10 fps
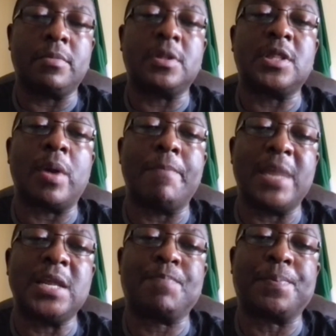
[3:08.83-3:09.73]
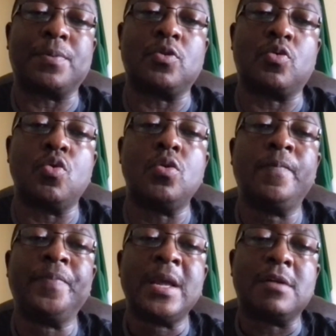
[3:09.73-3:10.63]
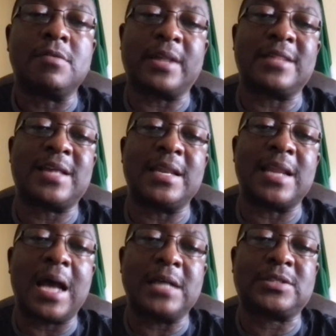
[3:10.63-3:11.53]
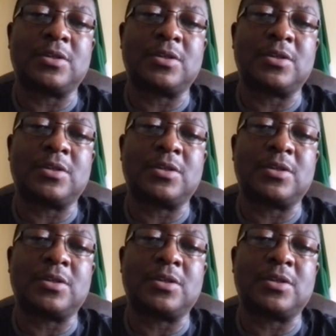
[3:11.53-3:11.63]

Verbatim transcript: There were many people who, rather than ask